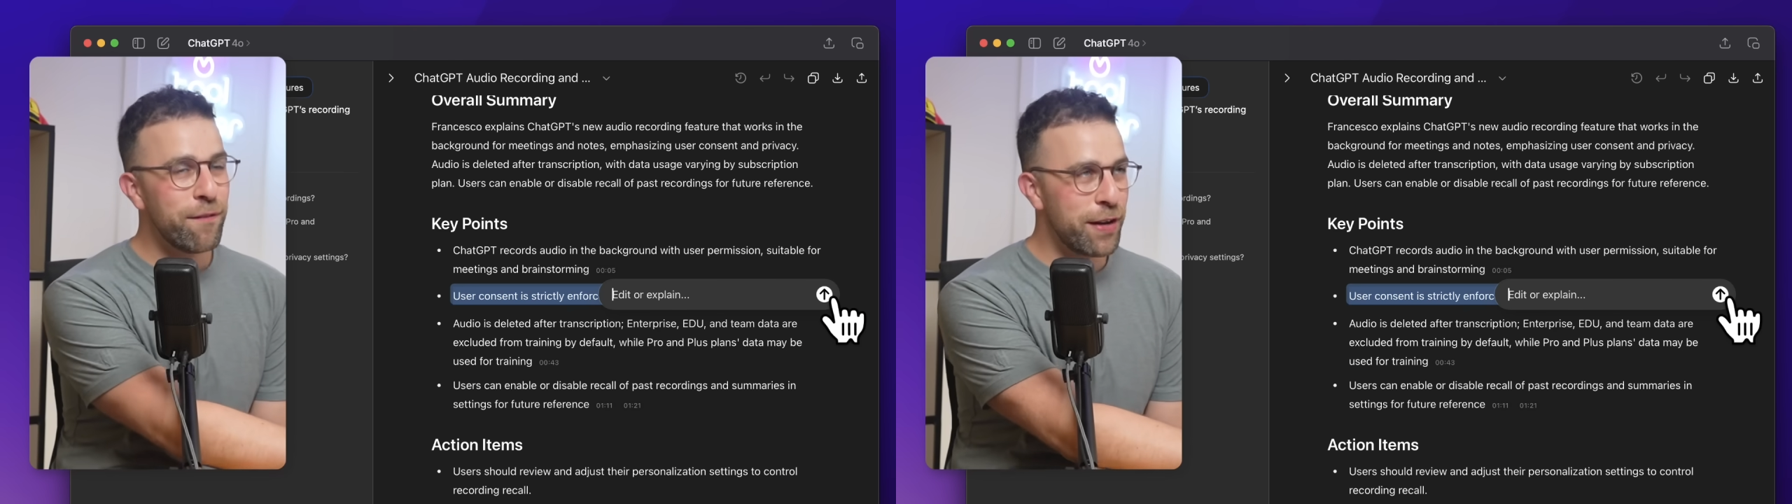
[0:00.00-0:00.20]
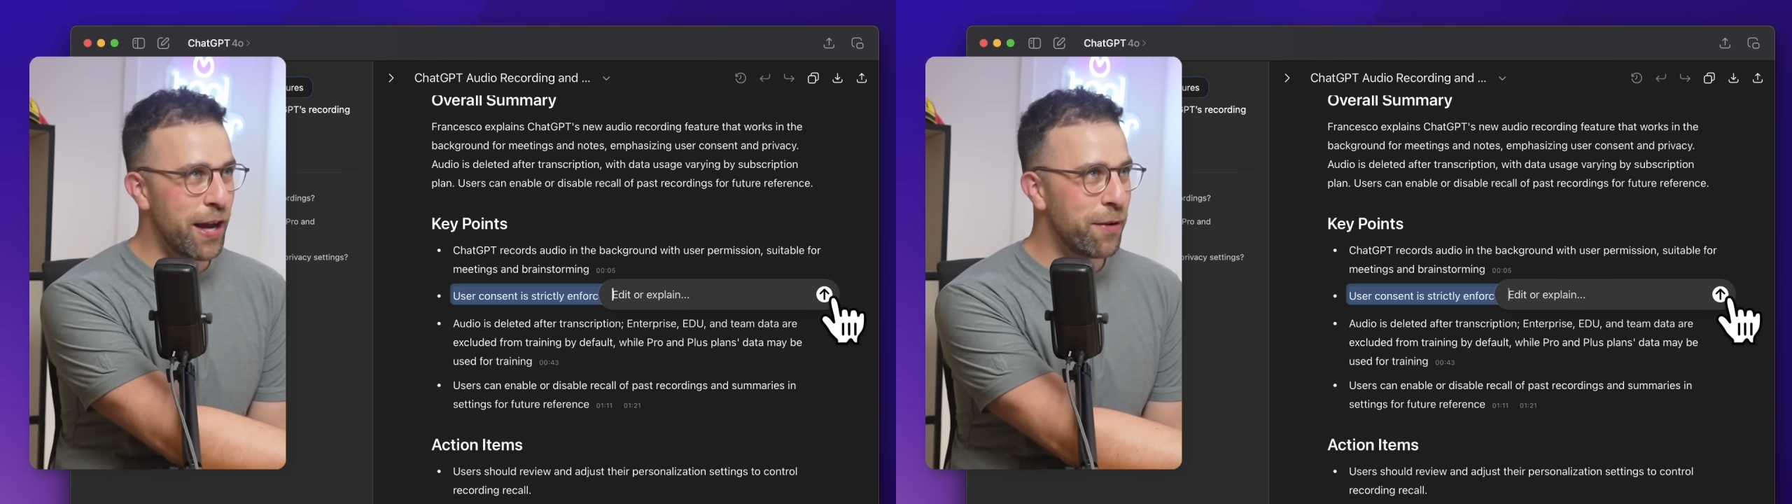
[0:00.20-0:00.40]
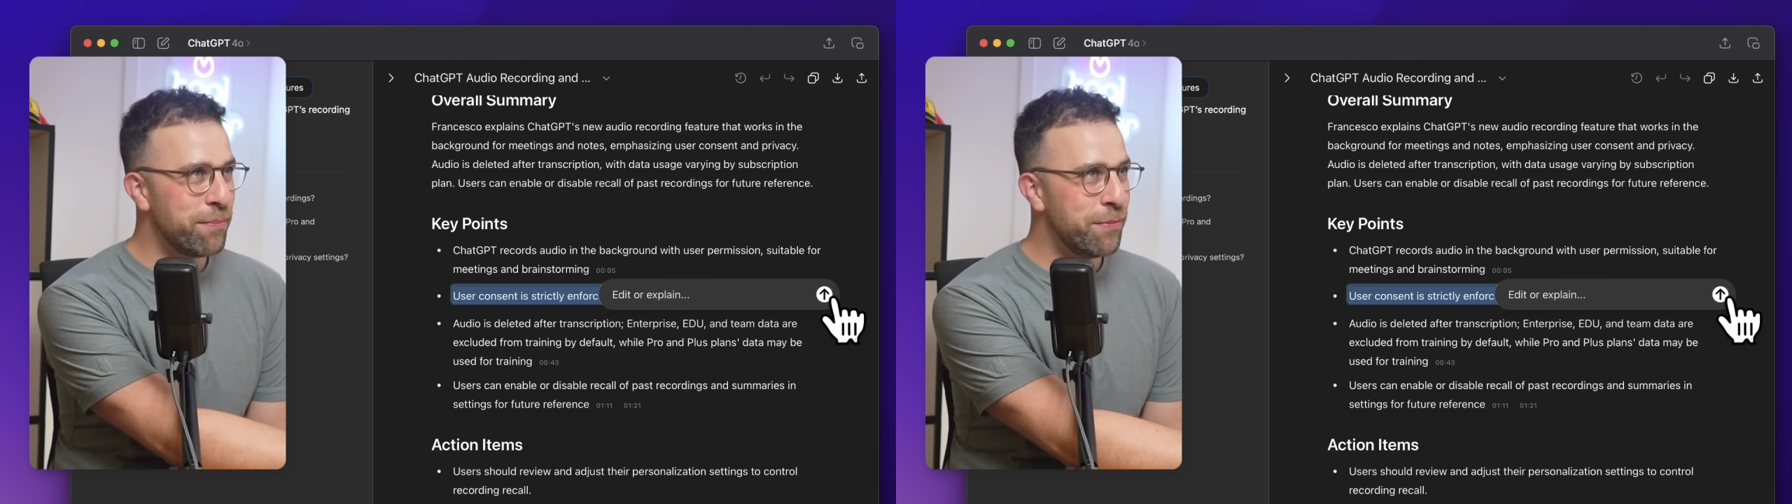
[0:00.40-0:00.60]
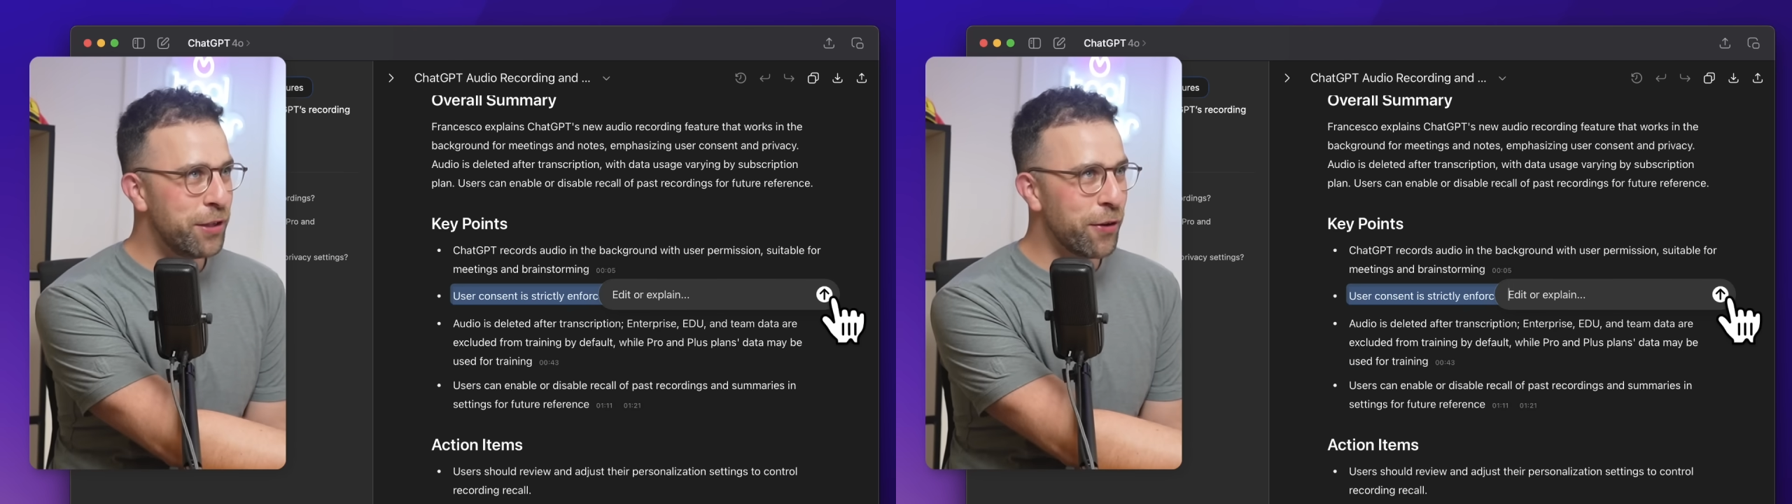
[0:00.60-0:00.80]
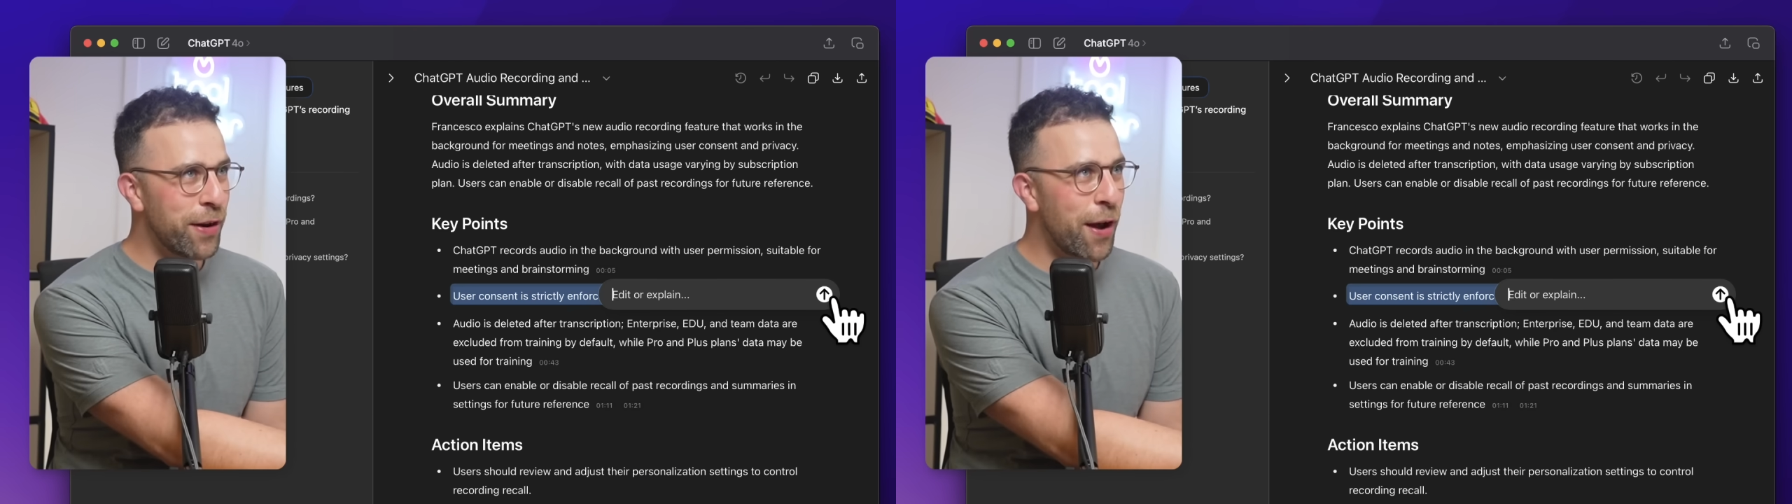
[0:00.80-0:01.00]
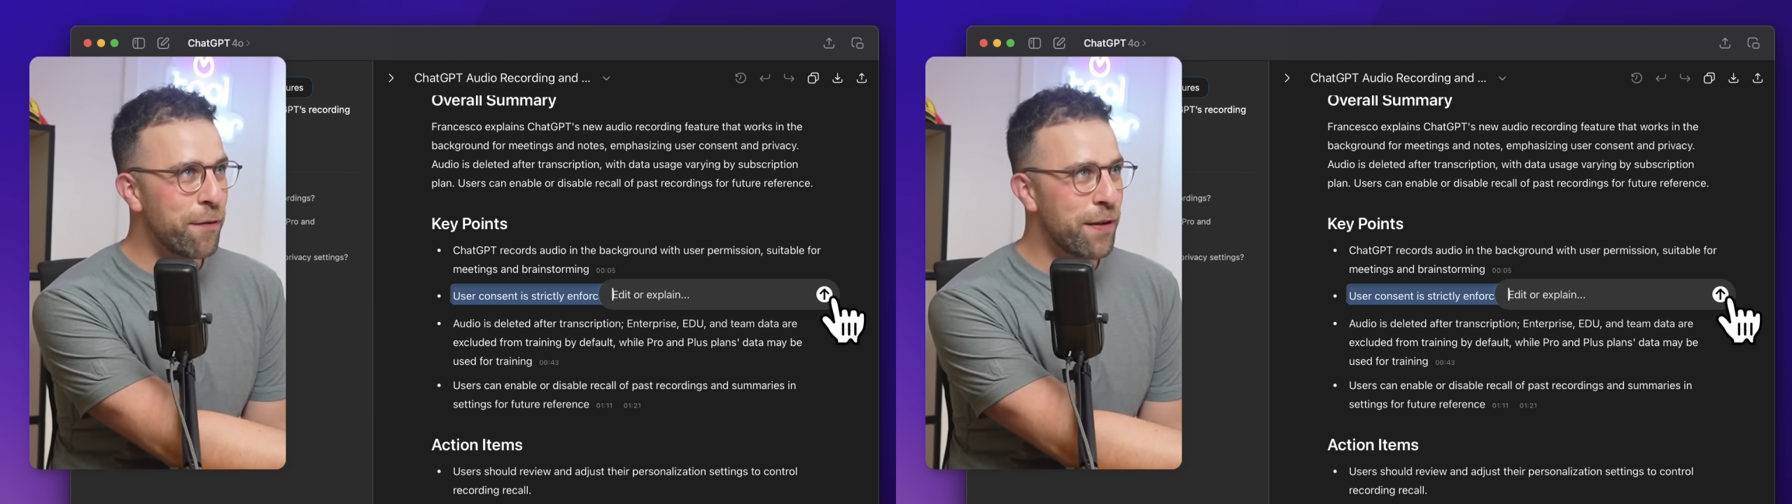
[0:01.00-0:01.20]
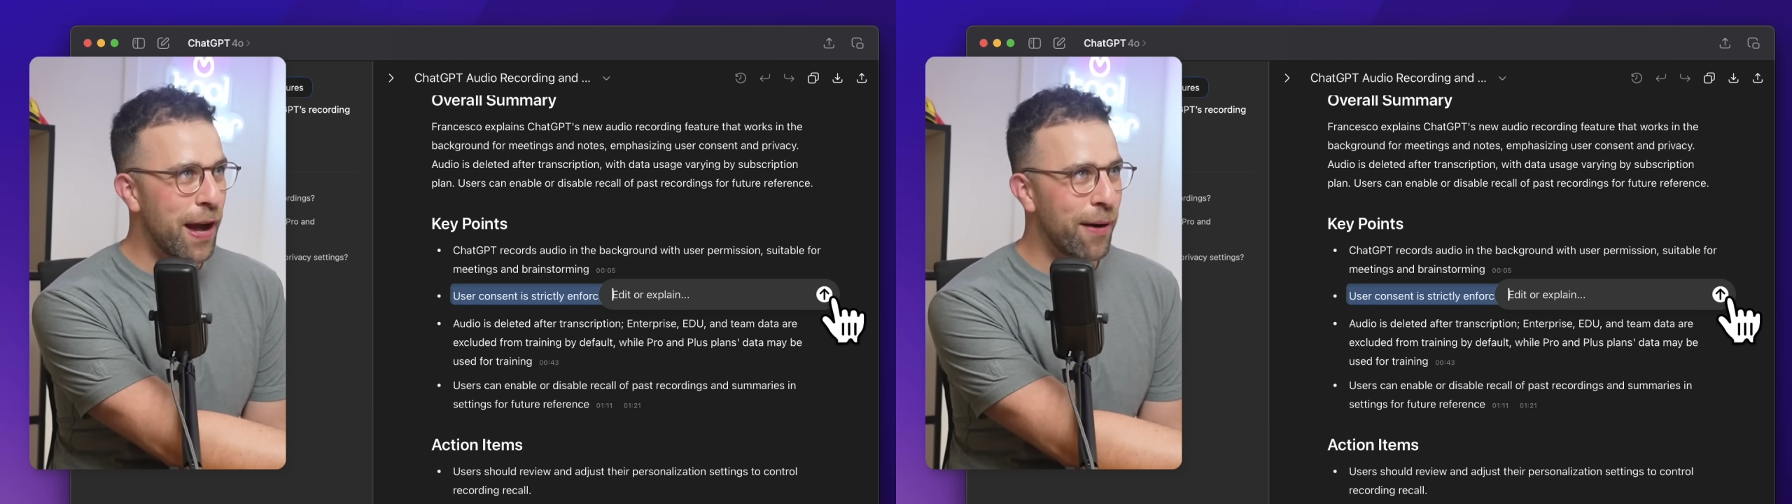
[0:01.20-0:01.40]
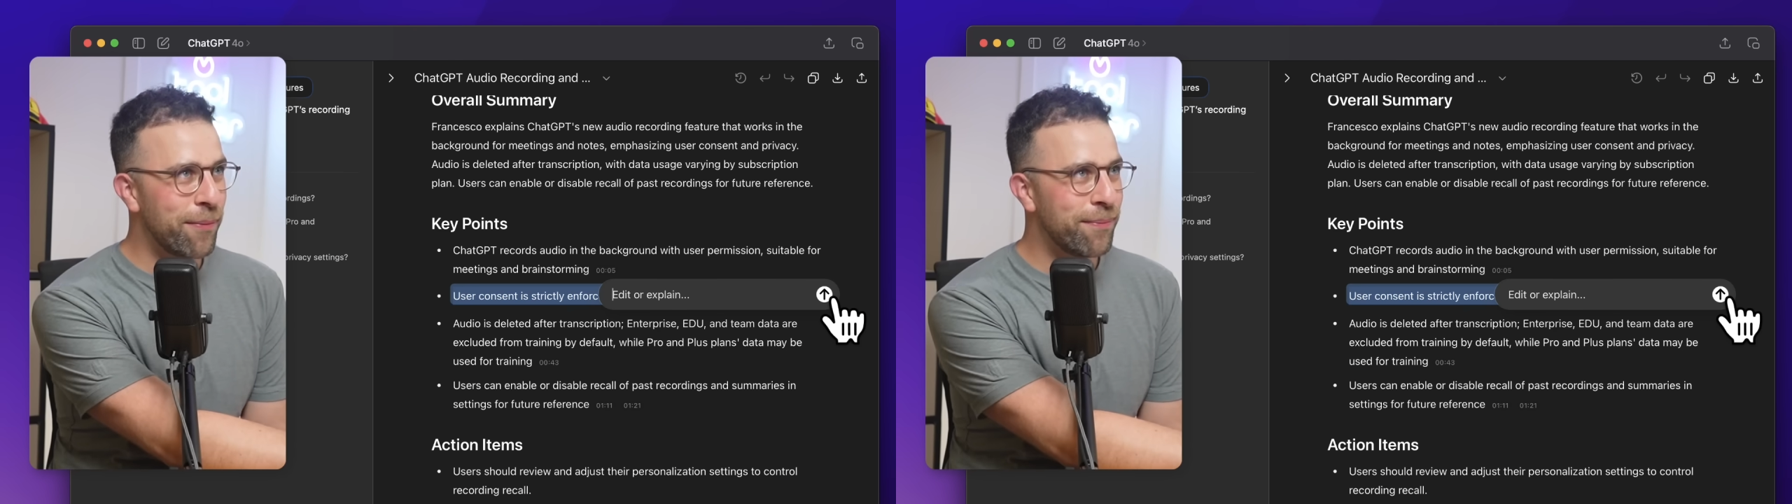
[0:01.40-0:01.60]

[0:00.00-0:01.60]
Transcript: video. Cheerio for now.